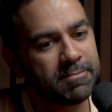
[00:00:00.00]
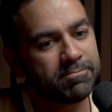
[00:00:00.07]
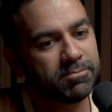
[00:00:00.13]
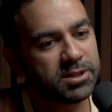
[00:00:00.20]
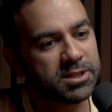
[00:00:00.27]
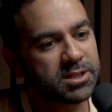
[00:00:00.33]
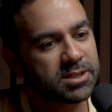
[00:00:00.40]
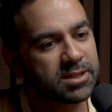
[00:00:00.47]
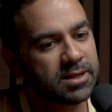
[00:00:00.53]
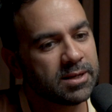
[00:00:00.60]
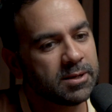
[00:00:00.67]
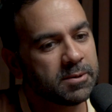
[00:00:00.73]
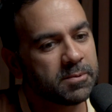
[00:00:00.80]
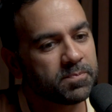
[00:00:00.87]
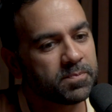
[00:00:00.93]
But just,
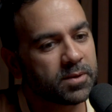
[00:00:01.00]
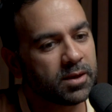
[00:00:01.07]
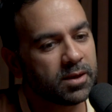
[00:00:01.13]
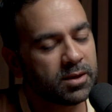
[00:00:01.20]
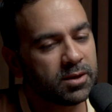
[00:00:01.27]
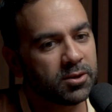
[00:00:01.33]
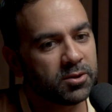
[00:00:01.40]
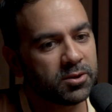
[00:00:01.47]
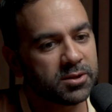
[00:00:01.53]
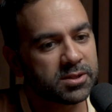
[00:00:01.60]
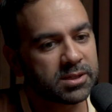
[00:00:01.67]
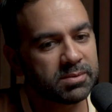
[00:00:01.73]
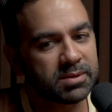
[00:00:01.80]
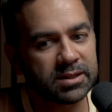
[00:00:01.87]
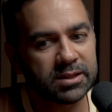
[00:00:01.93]
you know, there's
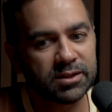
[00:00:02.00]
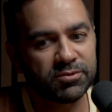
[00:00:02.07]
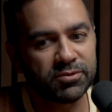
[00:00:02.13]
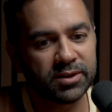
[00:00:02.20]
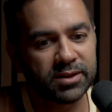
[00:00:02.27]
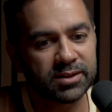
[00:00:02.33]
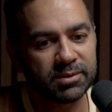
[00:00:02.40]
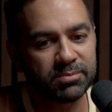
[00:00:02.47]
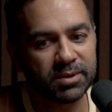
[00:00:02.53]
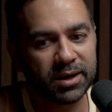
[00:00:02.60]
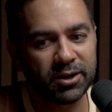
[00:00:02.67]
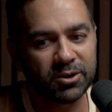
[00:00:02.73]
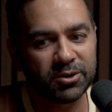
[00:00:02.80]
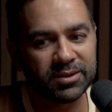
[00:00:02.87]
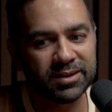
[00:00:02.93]
something different
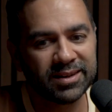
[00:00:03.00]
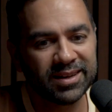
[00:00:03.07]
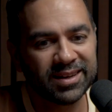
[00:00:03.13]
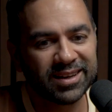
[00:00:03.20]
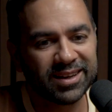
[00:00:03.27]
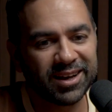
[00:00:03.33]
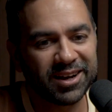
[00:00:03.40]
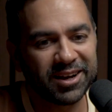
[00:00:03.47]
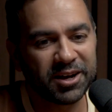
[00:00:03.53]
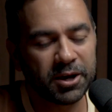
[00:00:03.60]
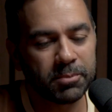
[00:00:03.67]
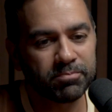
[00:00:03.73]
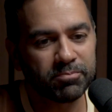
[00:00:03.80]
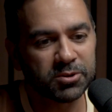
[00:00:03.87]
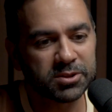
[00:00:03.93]
about
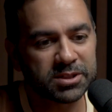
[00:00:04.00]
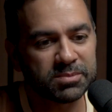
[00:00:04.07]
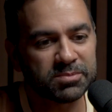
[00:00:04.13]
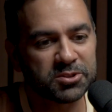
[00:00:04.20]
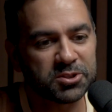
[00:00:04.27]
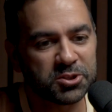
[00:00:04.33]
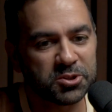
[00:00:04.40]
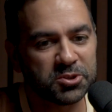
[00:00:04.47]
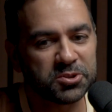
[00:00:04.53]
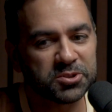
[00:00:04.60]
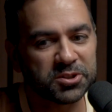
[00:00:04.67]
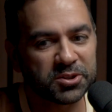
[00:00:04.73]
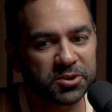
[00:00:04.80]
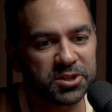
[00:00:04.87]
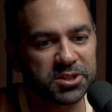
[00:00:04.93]
um, Muslims, Jews,
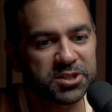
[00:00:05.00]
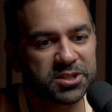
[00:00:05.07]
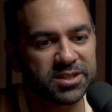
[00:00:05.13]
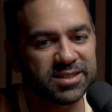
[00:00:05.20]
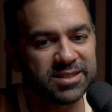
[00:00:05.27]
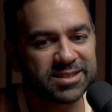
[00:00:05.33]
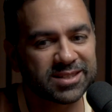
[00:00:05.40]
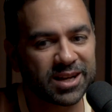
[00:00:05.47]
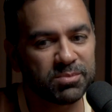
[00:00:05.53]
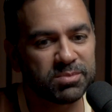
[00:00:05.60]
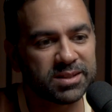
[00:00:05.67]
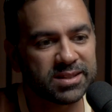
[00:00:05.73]
and Christians coming